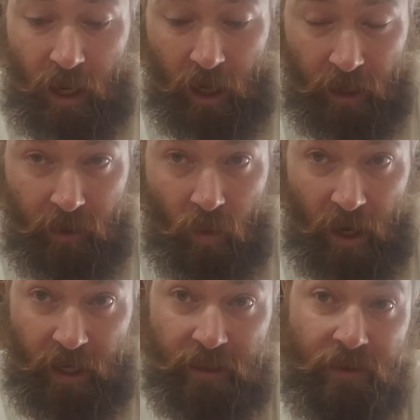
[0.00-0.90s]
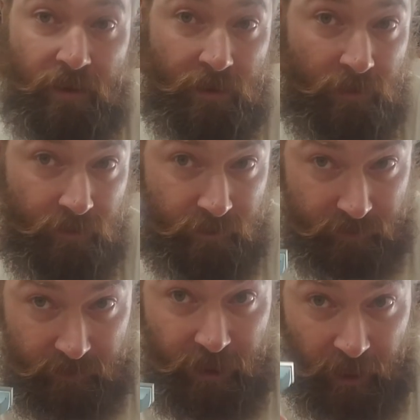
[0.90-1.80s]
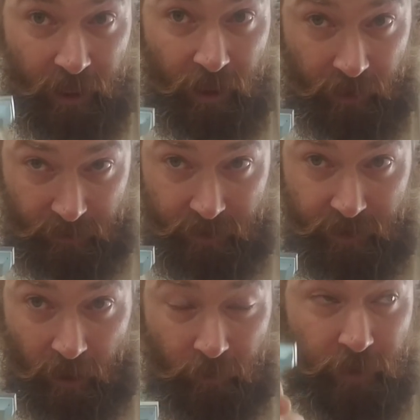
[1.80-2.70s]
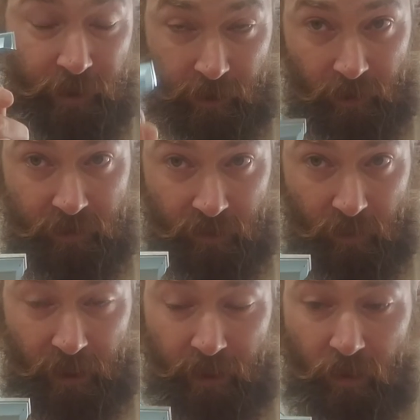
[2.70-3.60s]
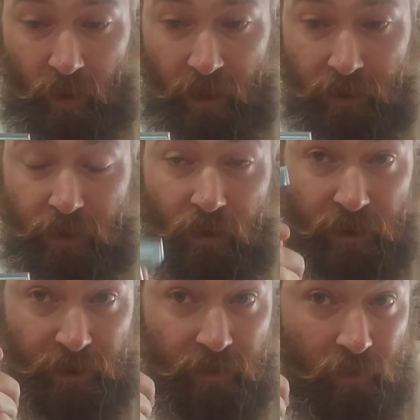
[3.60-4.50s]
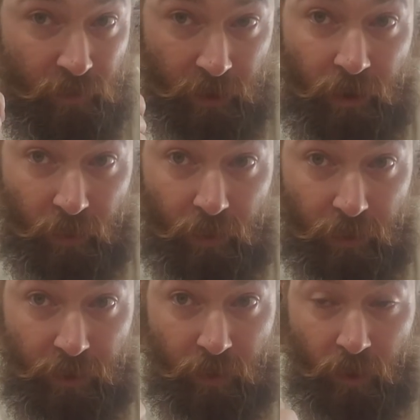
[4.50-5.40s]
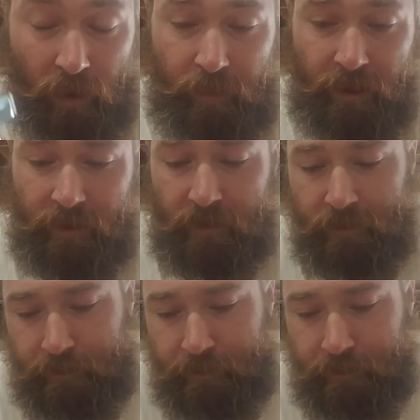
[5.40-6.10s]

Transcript: Otherwise, you're going to hurt yourself, or you're going to hurt somebody around you, or you're going to ruin your workpiece.